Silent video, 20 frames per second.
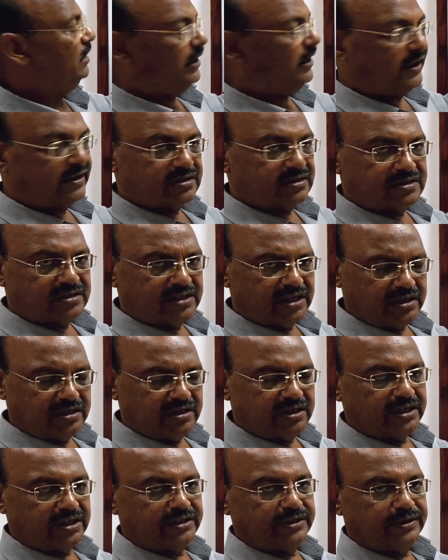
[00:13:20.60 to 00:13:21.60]

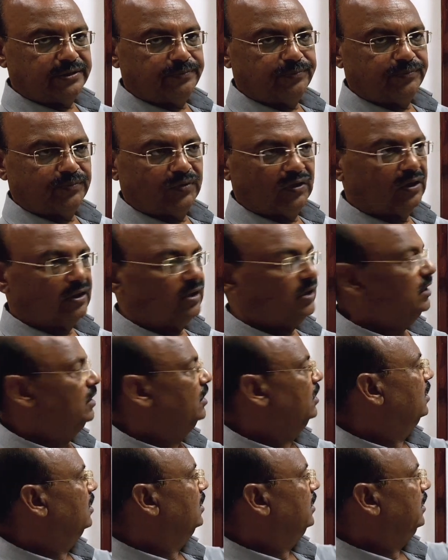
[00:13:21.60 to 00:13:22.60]
extended
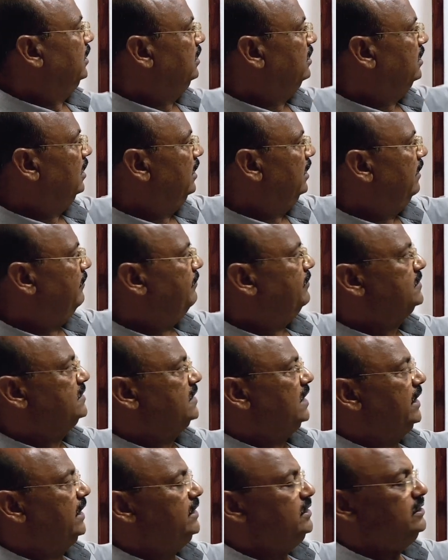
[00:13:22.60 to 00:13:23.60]
in the left
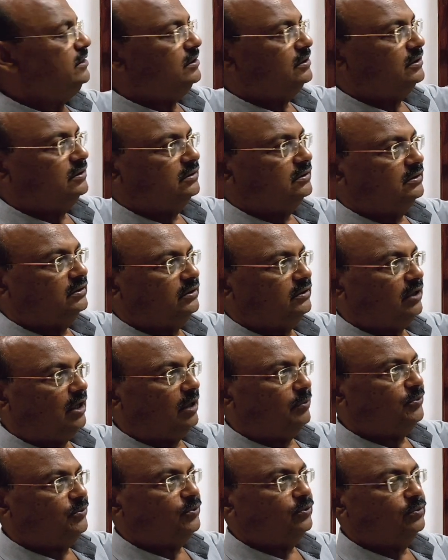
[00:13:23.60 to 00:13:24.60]
side
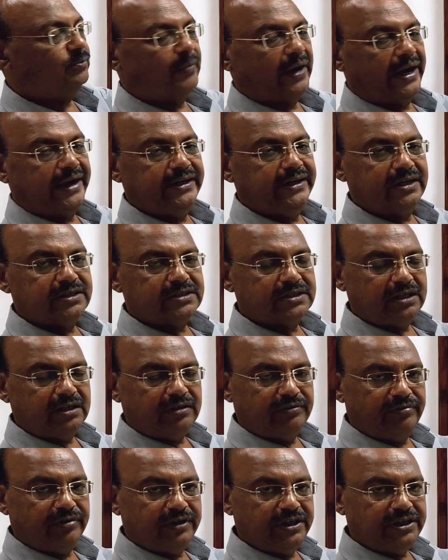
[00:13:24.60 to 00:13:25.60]
up to minus
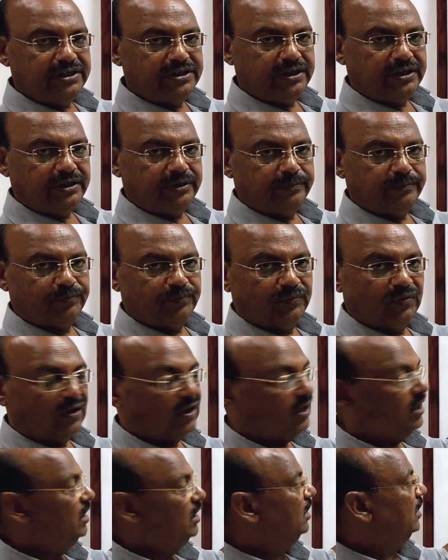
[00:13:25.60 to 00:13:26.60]
infinity
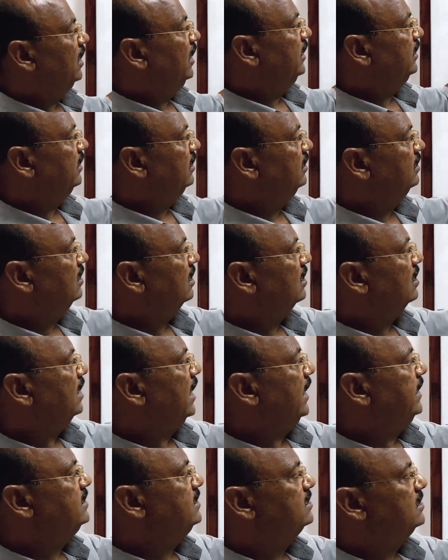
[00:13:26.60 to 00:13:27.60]
and in the
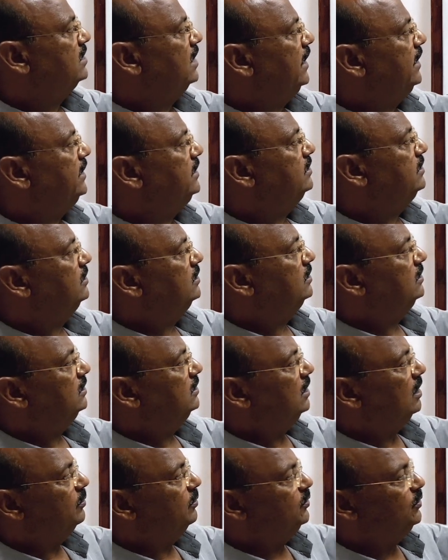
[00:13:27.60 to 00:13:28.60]
right side
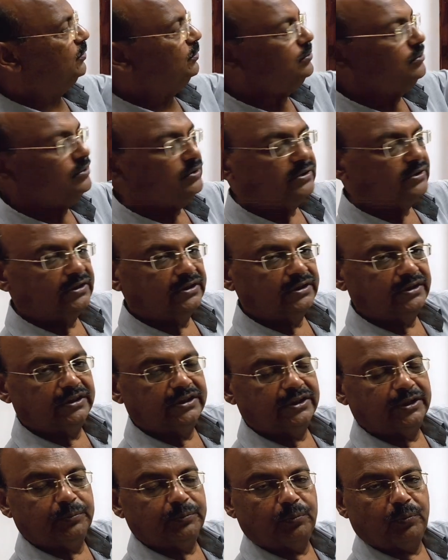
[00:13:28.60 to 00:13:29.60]
up to
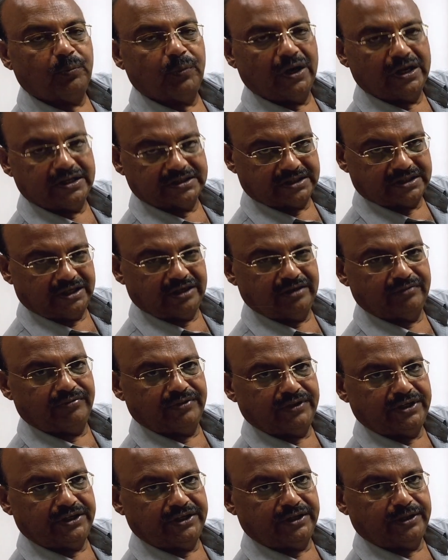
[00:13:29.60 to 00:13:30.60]
plus
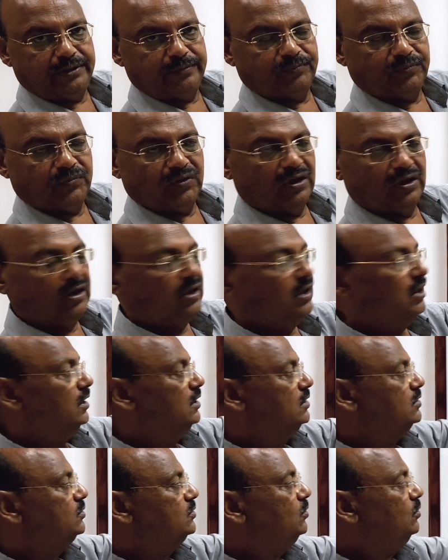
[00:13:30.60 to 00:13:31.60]
infinity.
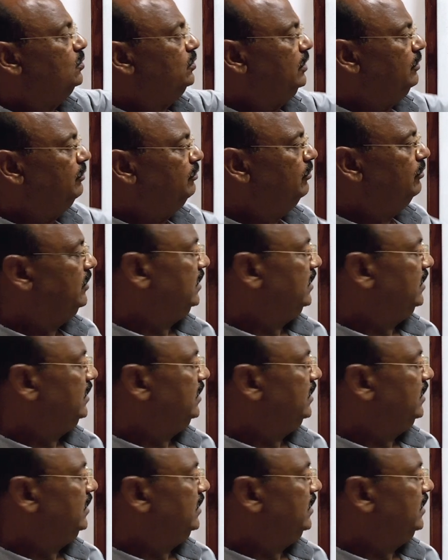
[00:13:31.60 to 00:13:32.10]
So if we